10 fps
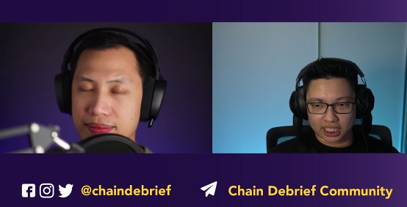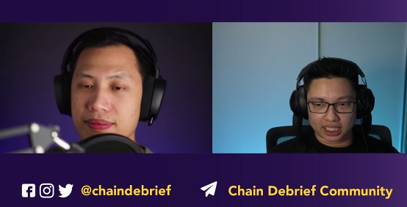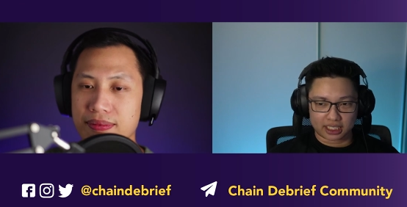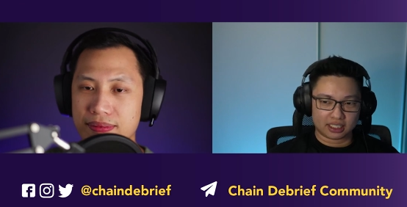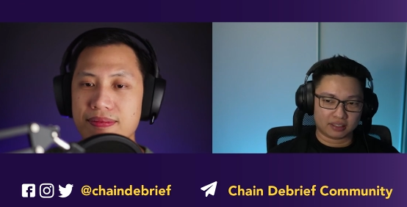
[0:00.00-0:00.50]
Speaker 1: and
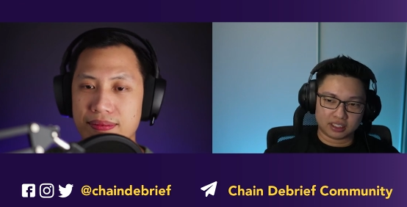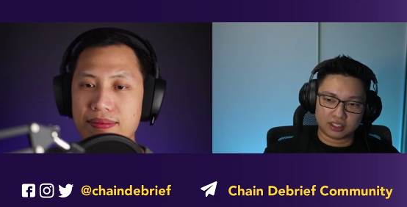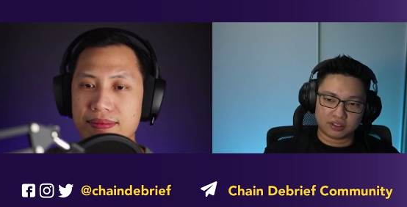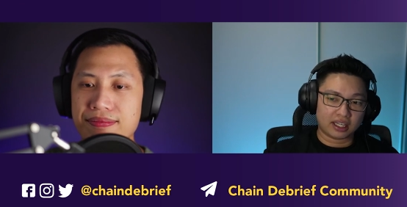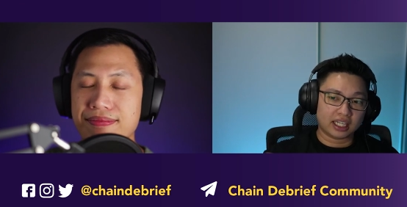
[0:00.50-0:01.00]
then after that you
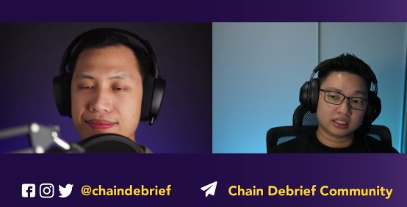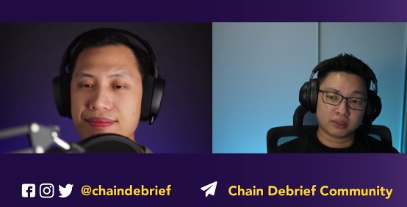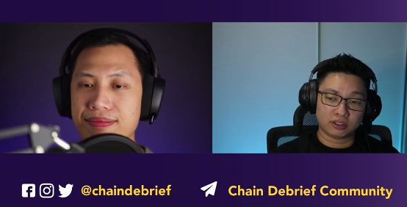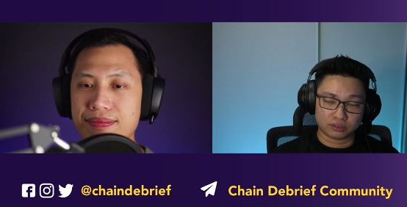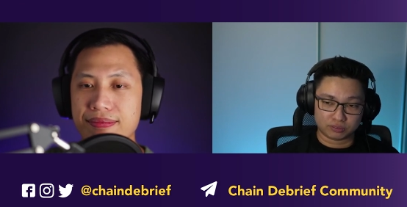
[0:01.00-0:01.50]
have X
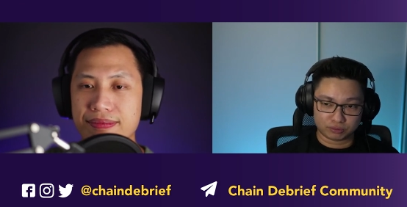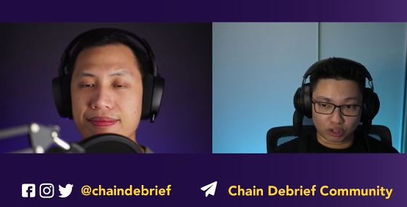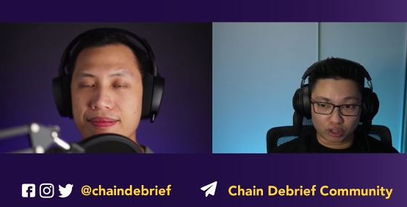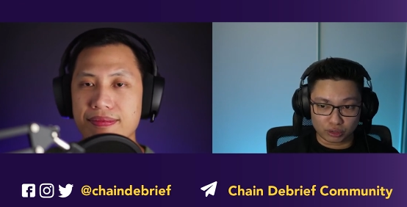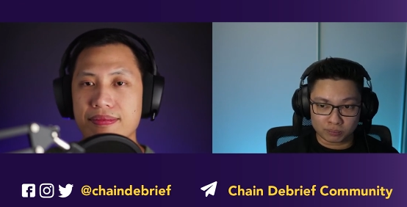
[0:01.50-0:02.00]
amount of
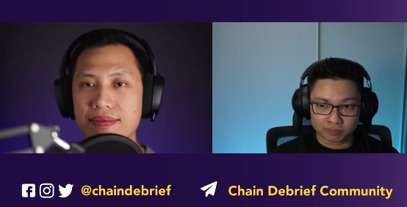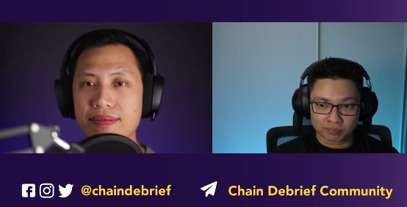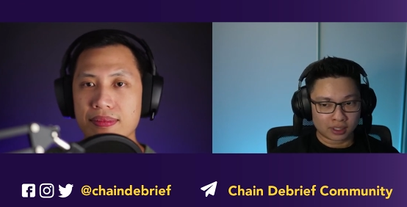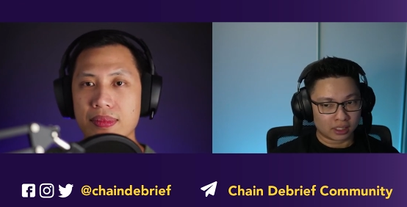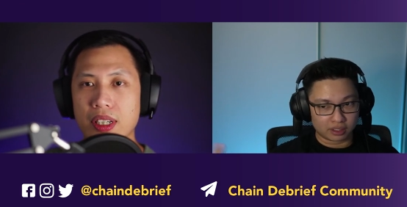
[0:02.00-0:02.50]
volume,
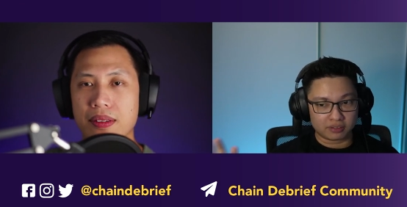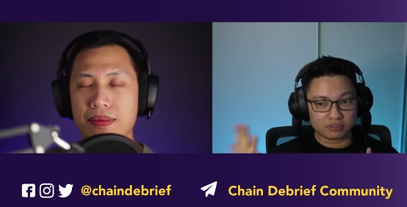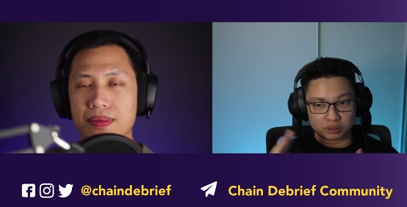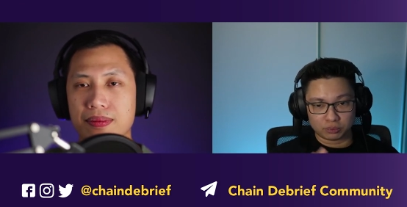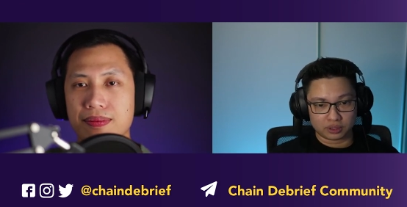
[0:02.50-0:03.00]
they'll give you the
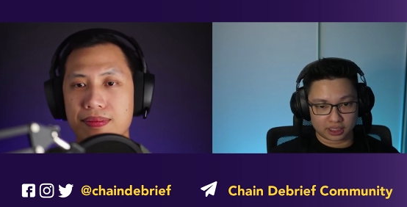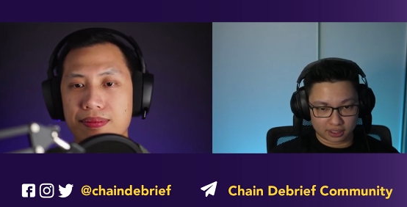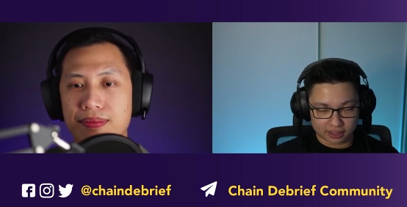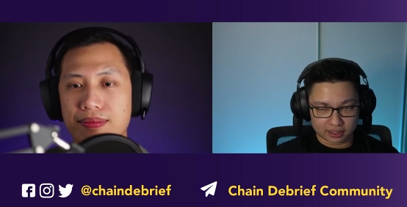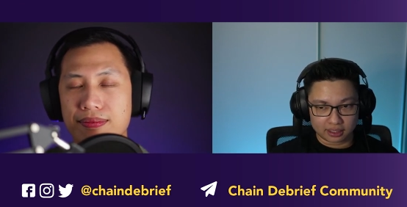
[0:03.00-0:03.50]
blue tick
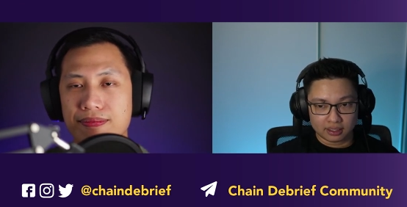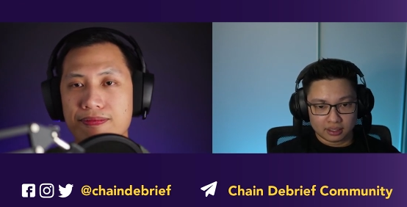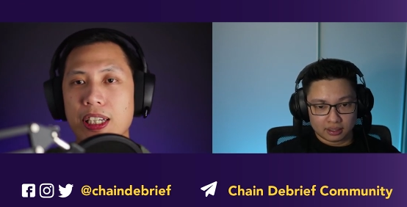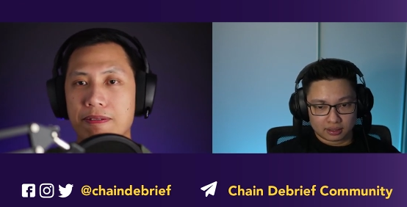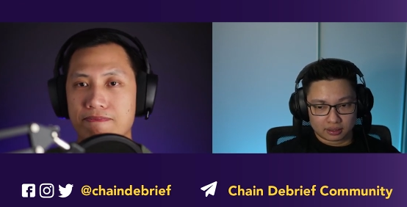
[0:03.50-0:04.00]
already.
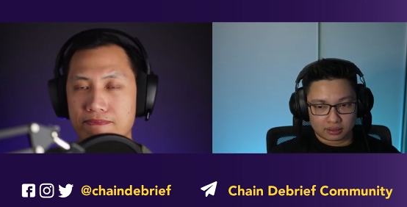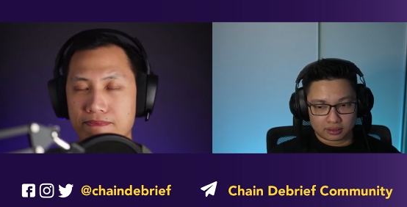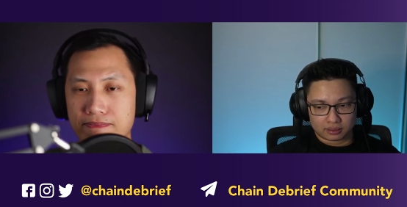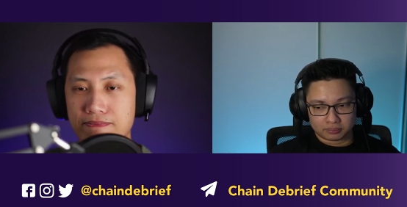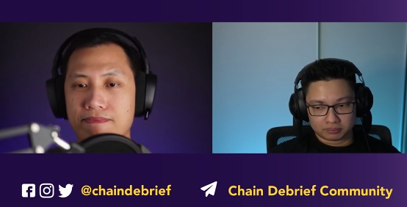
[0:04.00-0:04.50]

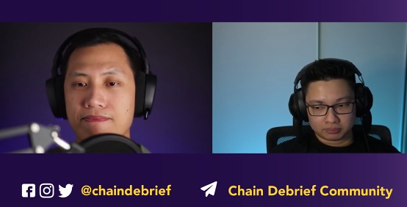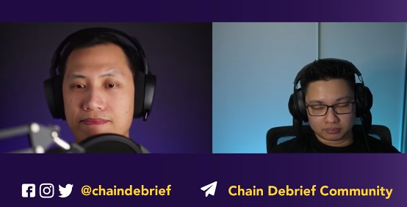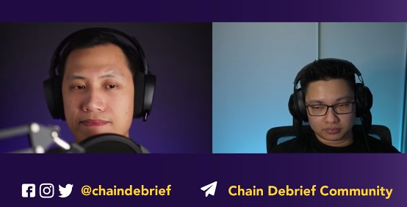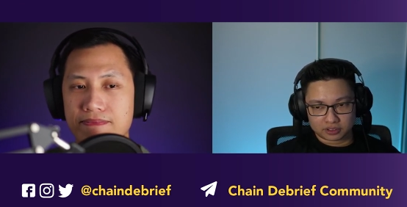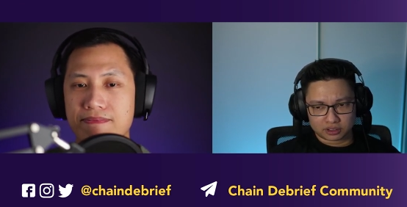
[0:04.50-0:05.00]

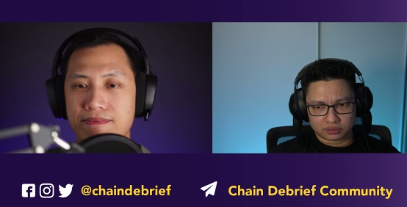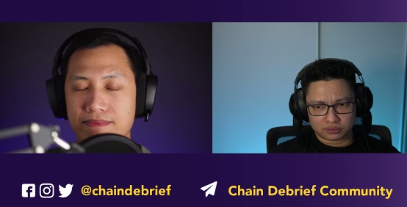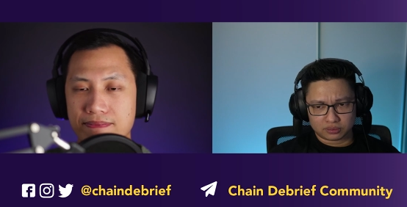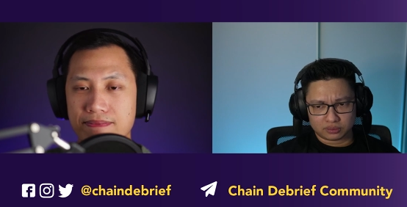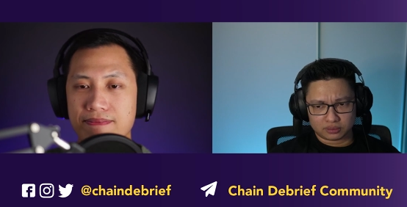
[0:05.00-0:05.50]

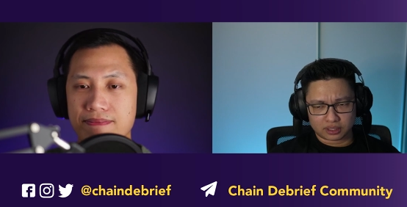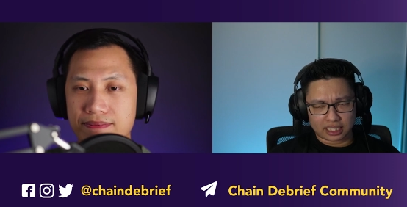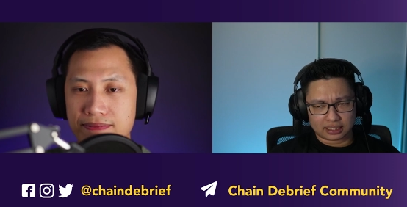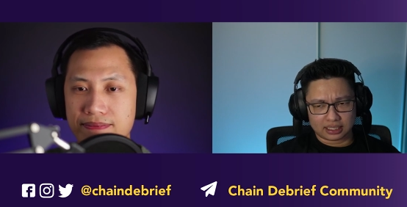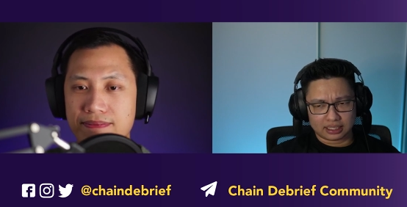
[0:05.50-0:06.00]
So I
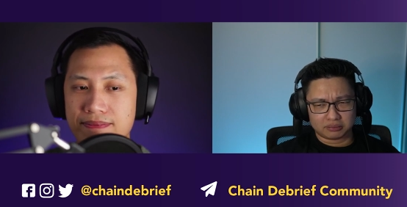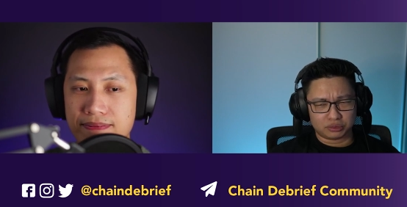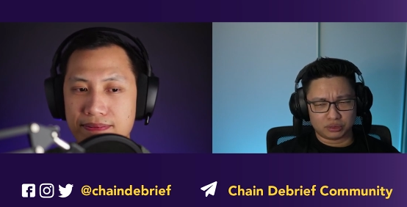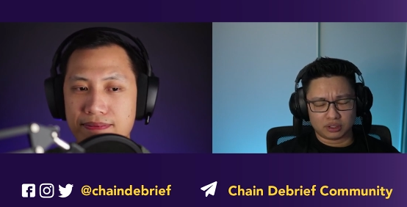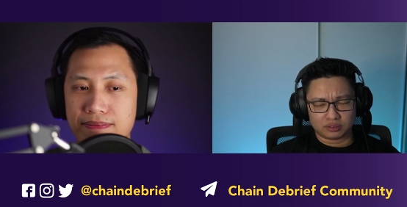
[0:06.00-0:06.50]
think you
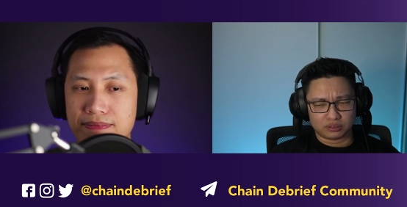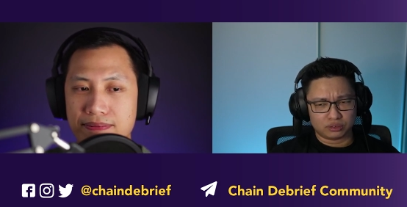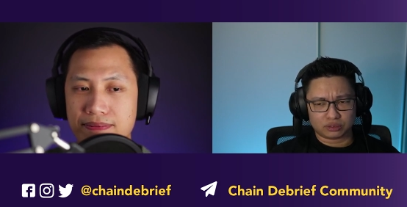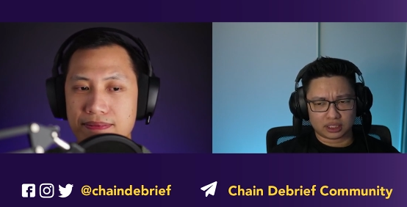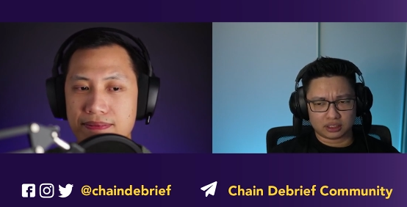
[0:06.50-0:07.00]
don't
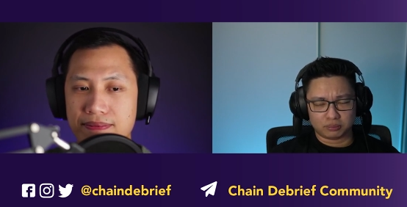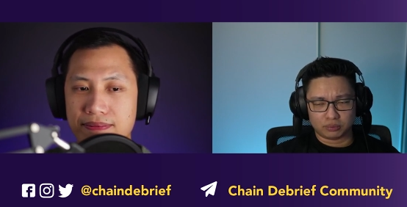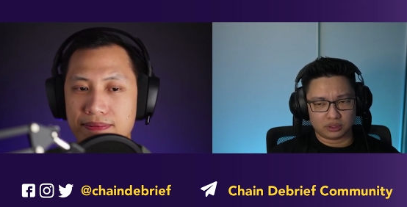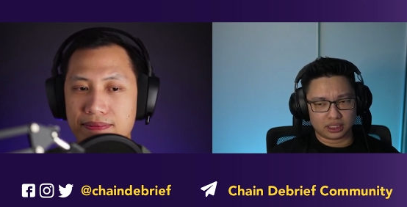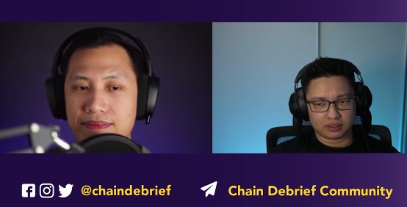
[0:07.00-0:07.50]
trust the blue
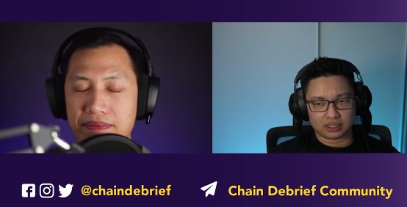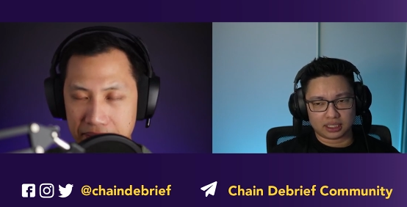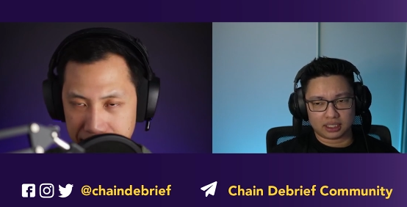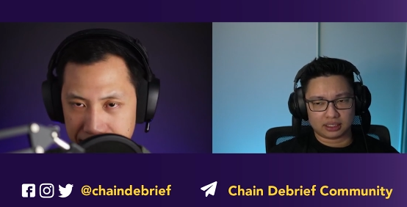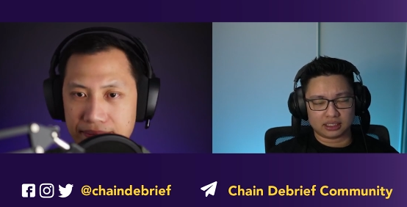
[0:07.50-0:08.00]
tick one. It
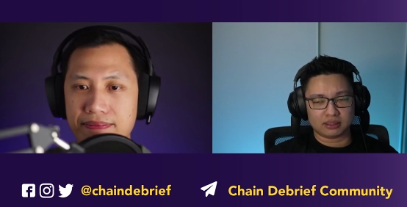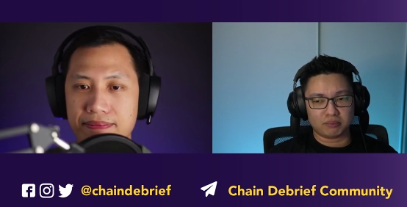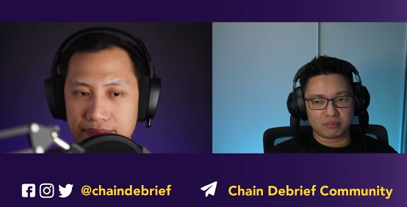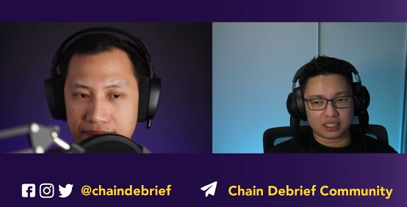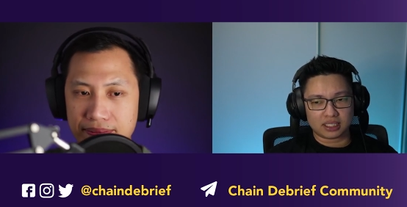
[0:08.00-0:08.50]
doesn't
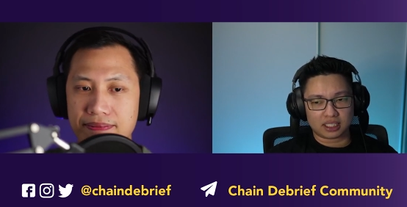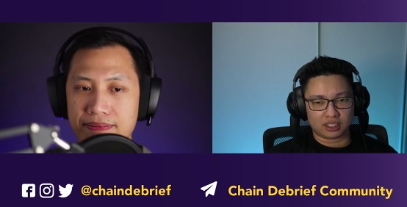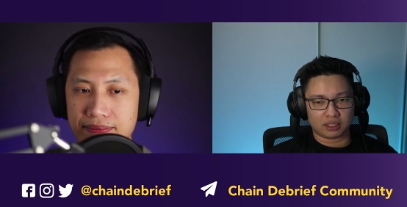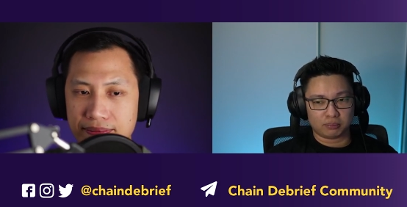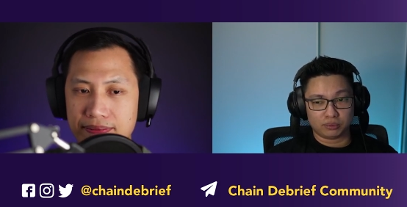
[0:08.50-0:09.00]
mean that you get a
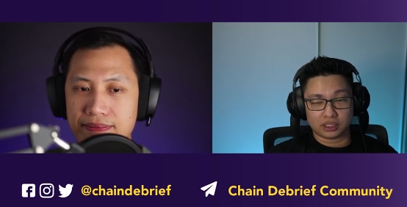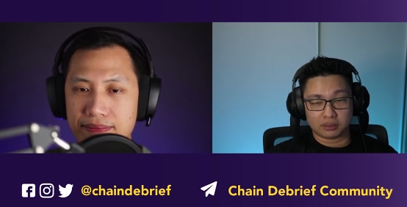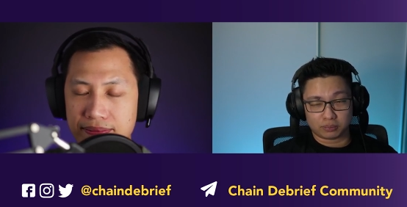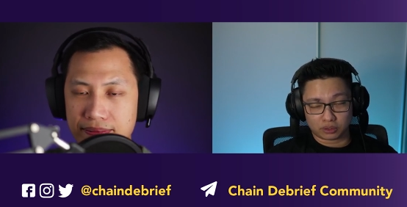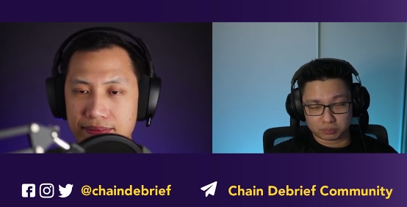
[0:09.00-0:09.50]
blue tick
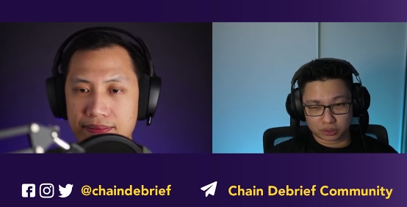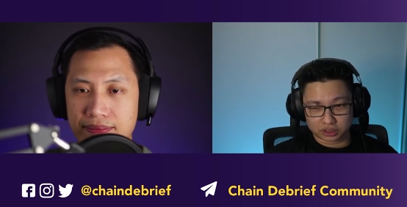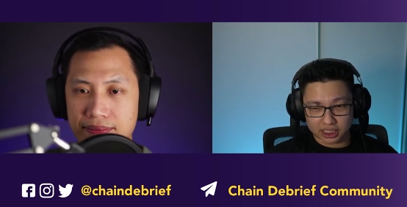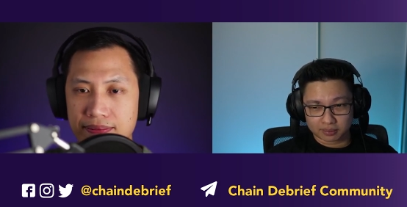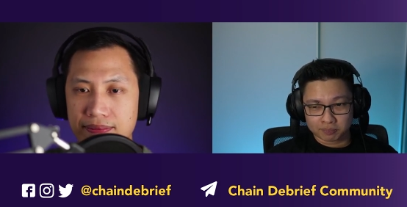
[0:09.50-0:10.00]

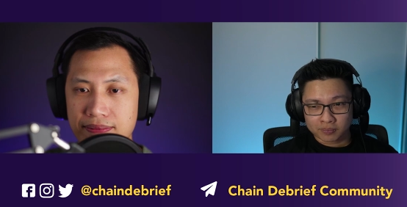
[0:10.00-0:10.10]
project,